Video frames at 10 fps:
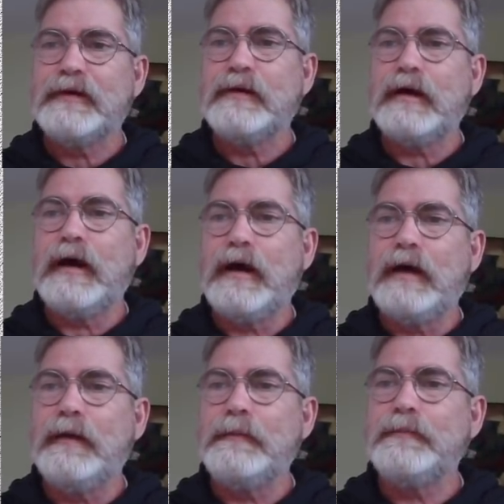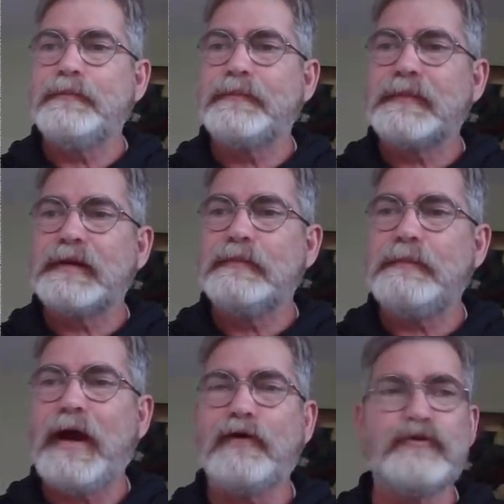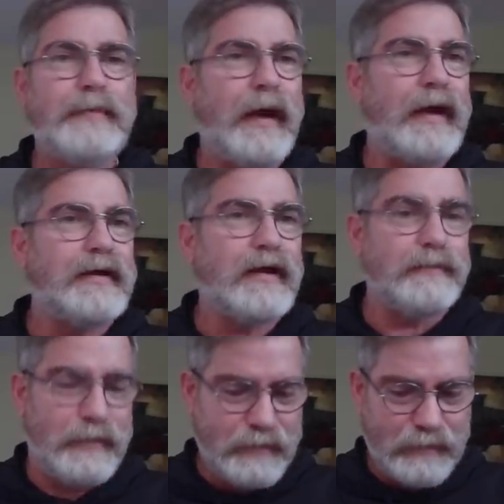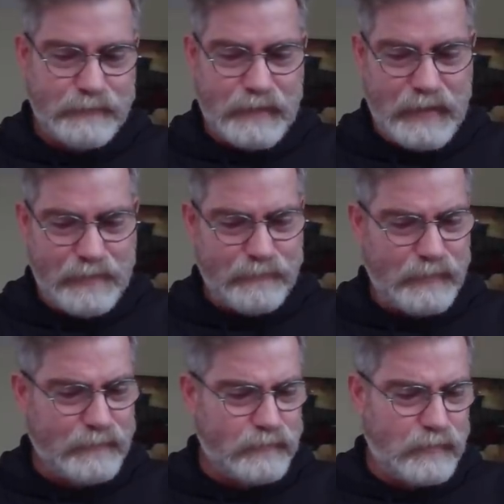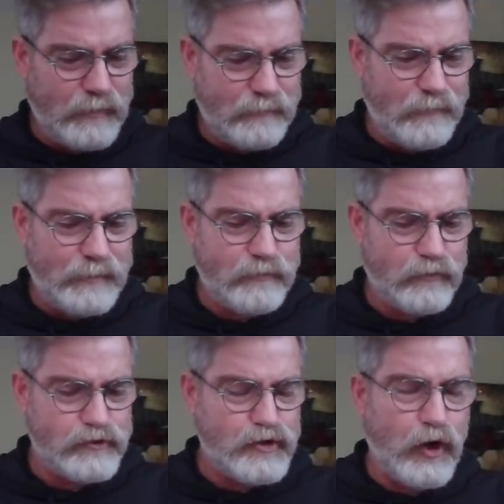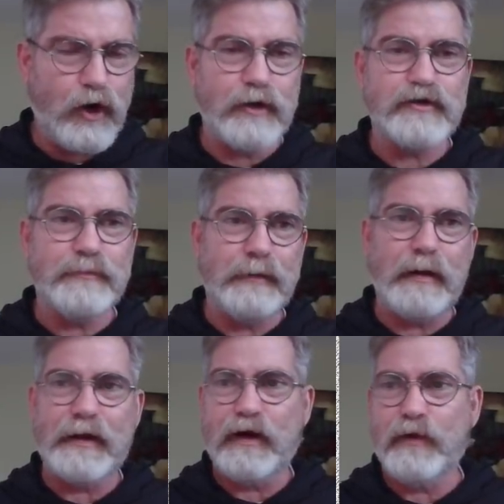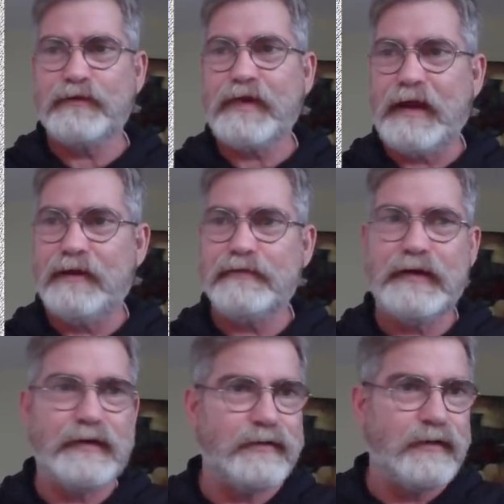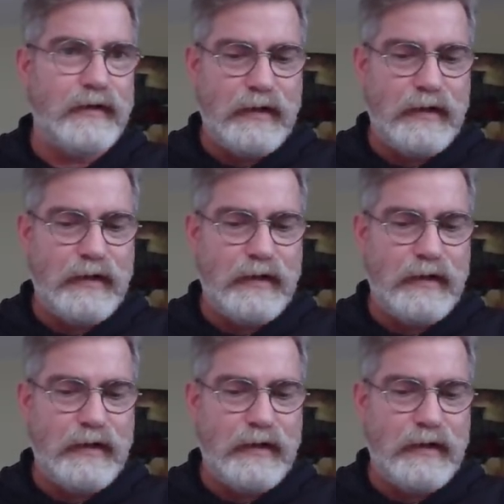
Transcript: um, mouse pad here because I have electric, a lot of electrical charge in my body, always have, and